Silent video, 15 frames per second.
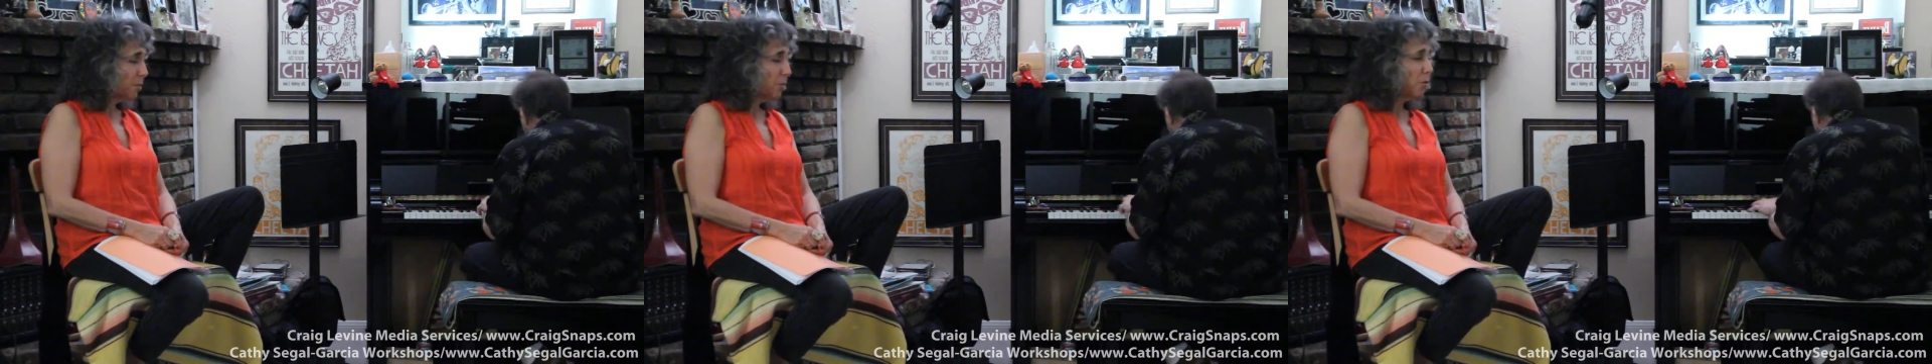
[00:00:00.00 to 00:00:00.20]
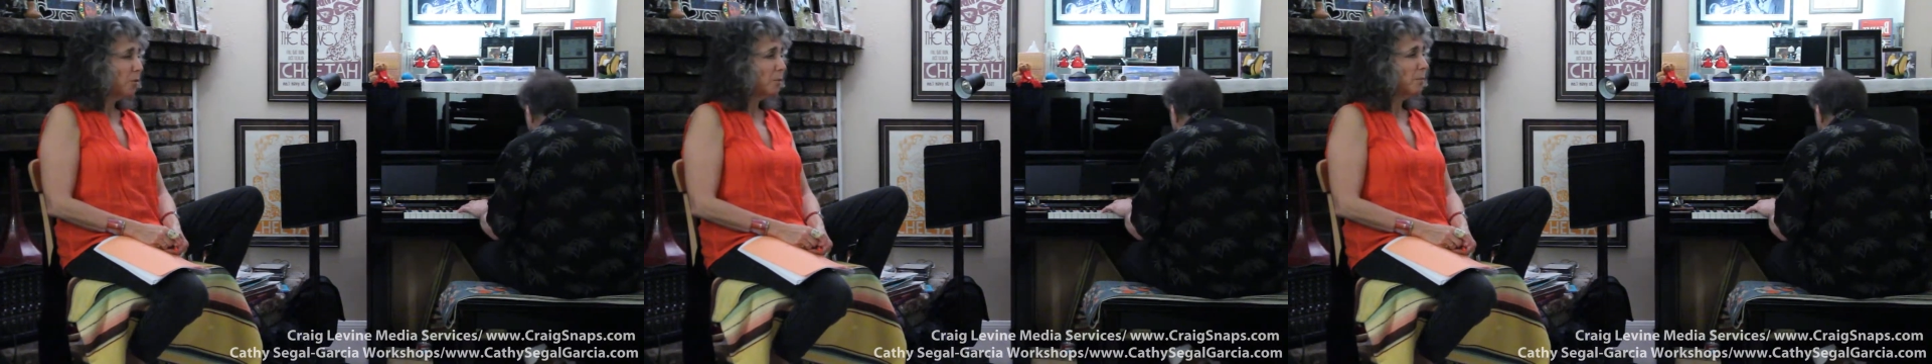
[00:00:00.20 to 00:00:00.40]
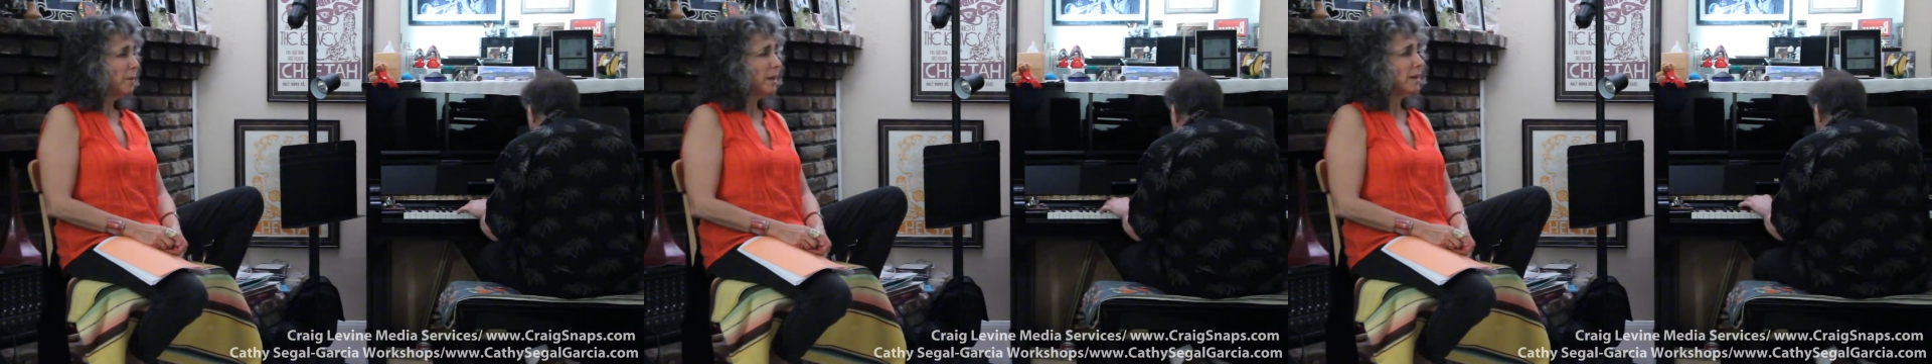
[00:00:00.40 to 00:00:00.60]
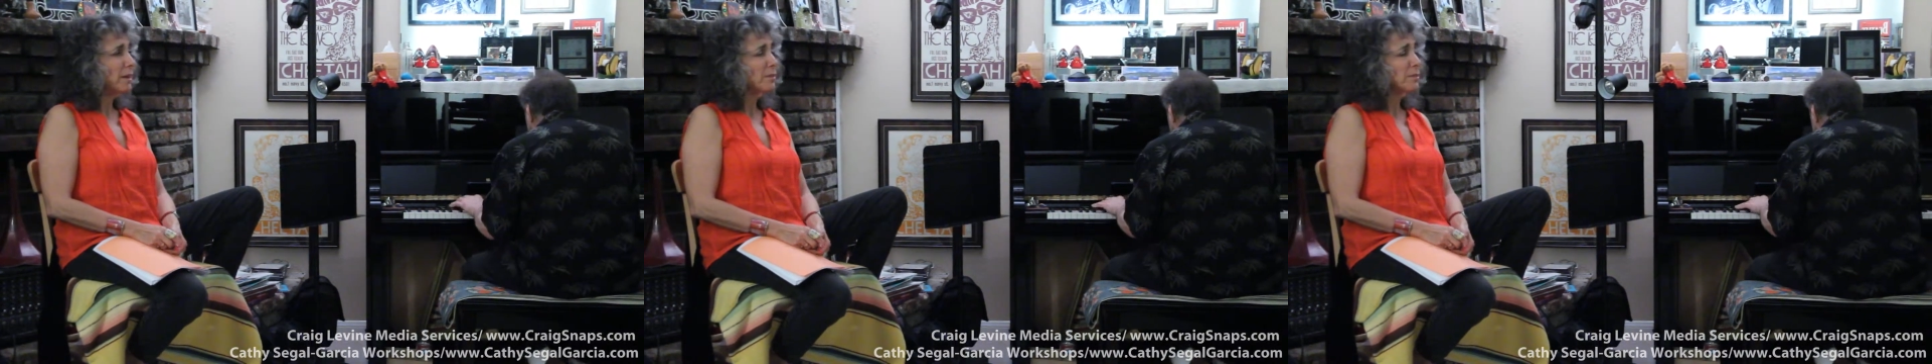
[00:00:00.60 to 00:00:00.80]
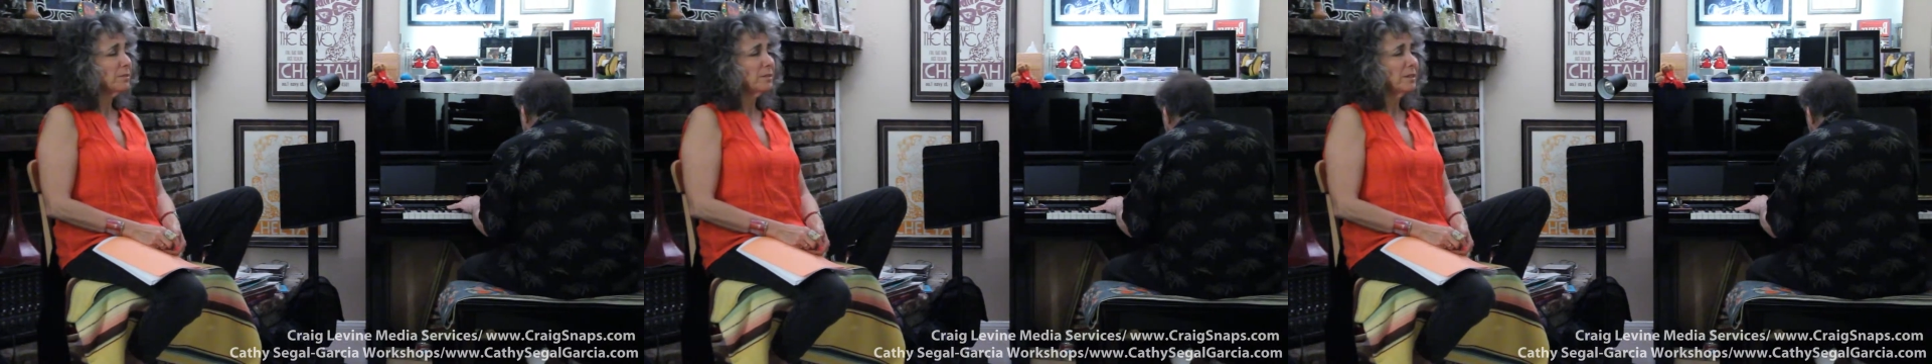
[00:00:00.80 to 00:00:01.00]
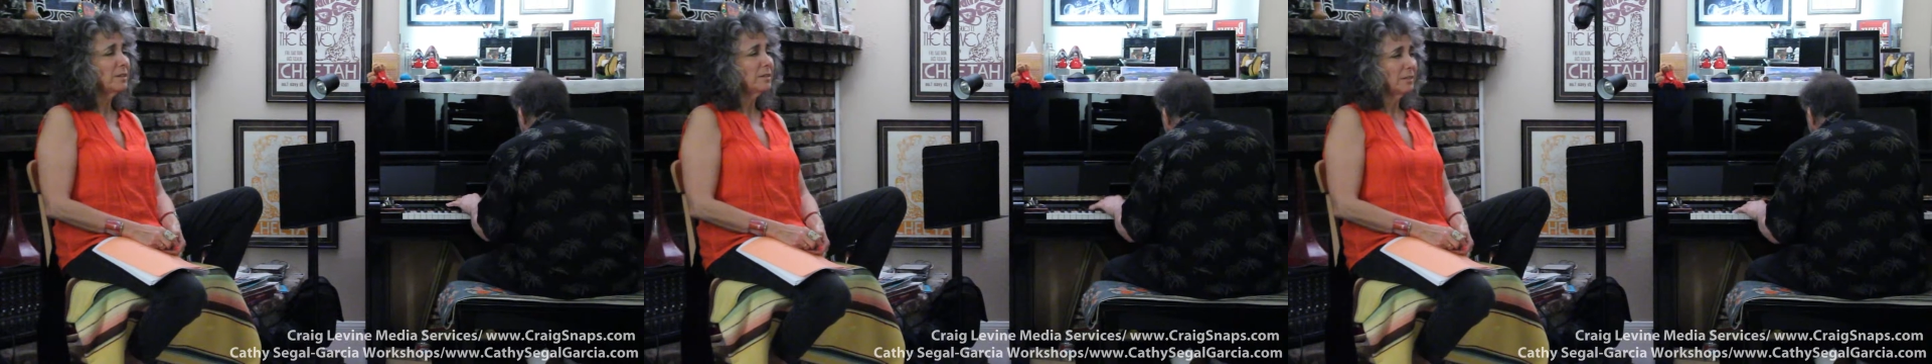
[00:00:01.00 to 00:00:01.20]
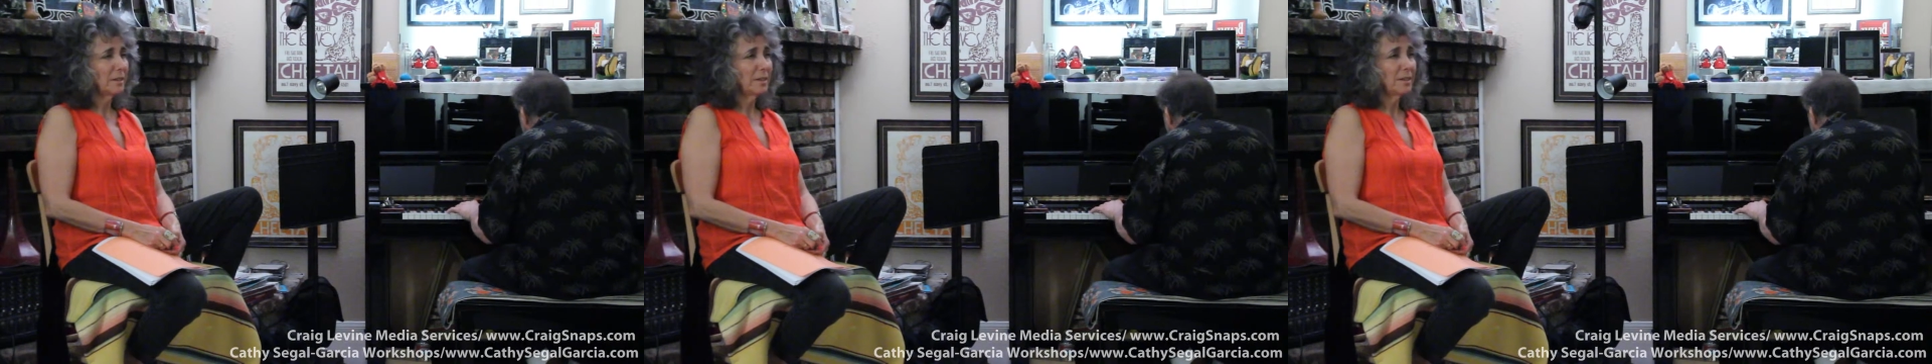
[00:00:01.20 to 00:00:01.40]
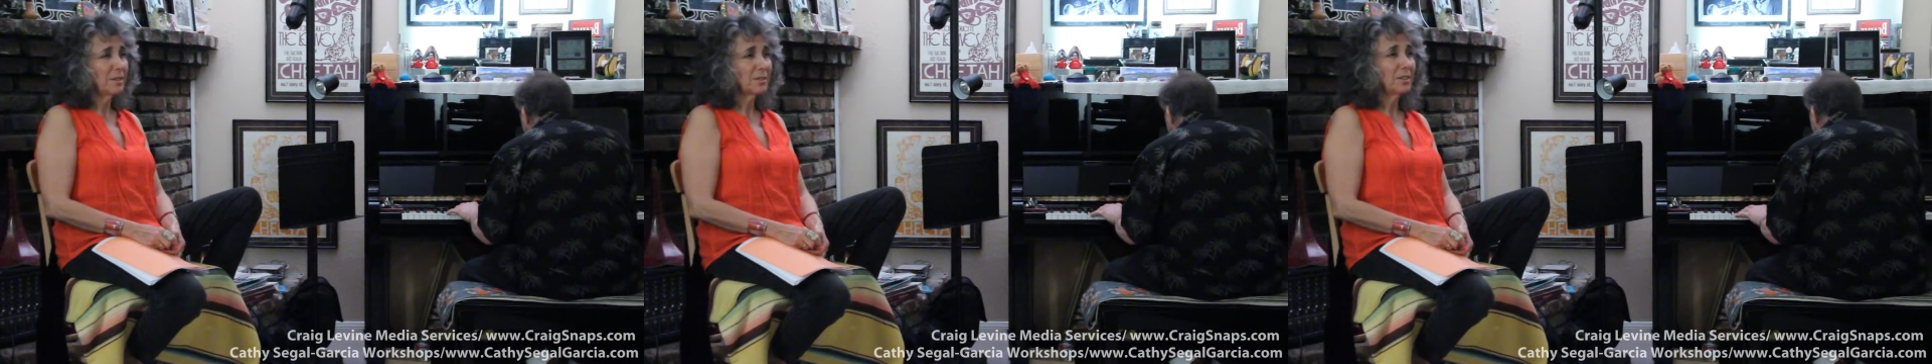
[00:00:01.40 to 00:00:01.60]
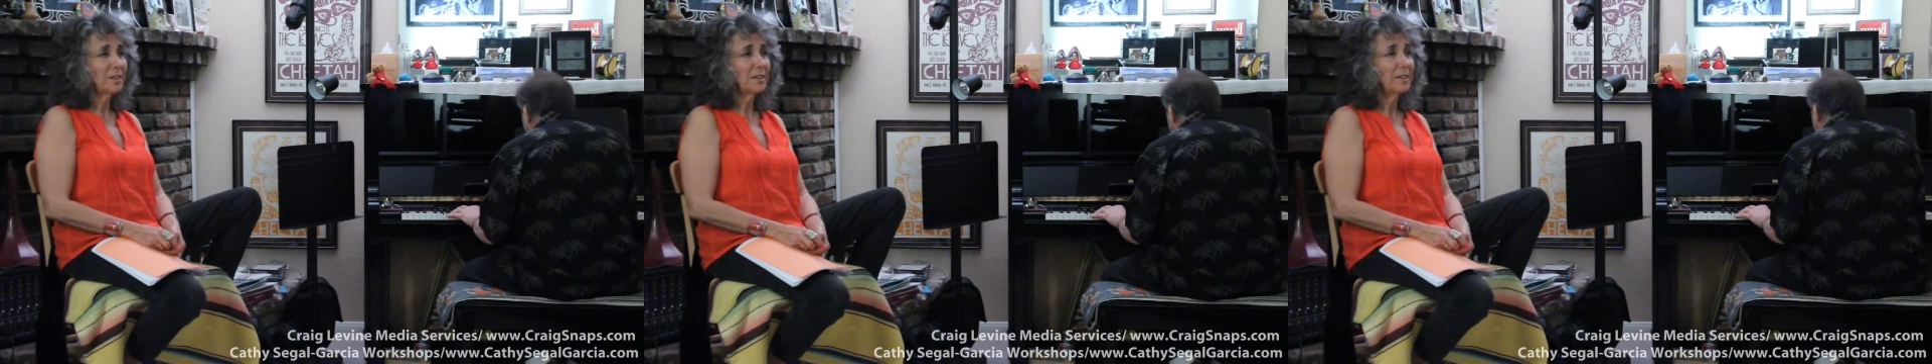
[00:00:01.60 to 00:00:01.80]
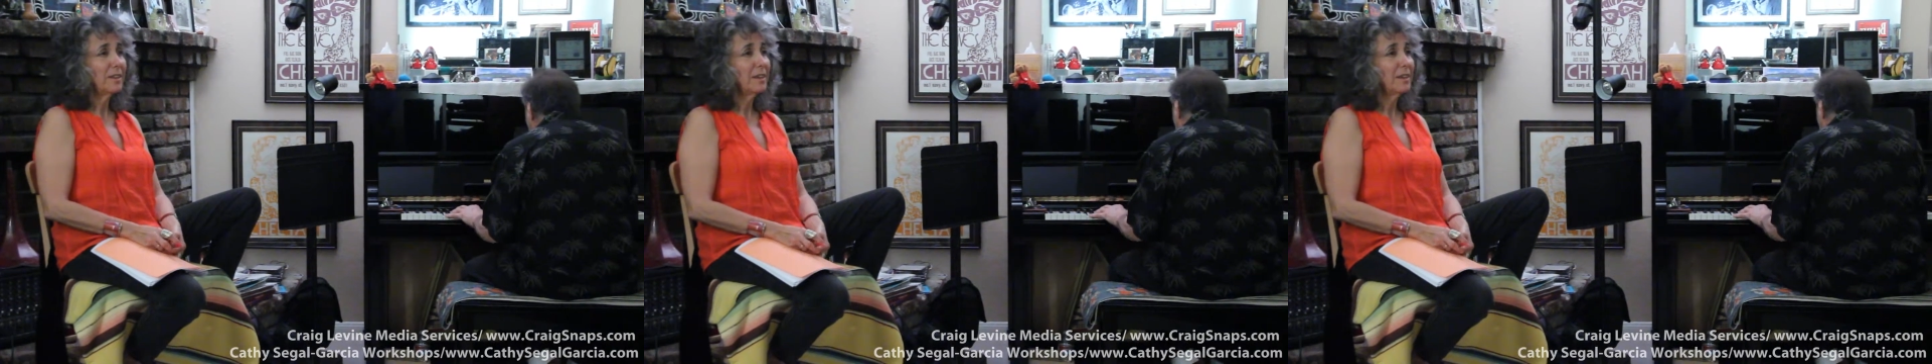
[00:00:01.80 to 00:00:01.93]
romance, it doesn't